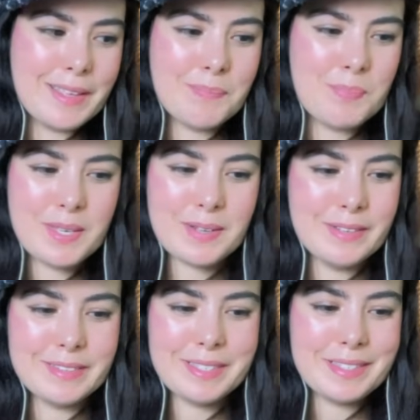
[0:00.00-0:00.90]

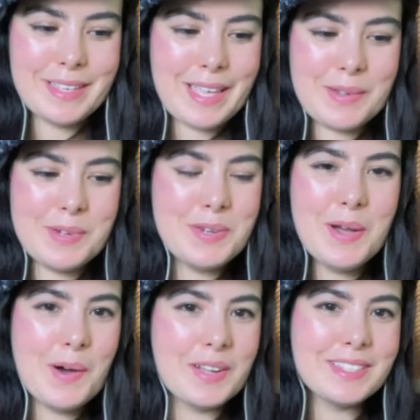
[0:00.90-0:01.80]
because it's like,
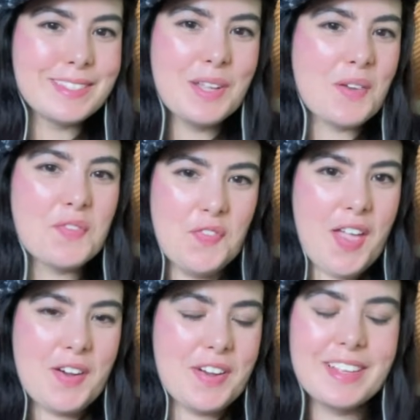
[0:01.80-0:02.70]
no, it's not fair.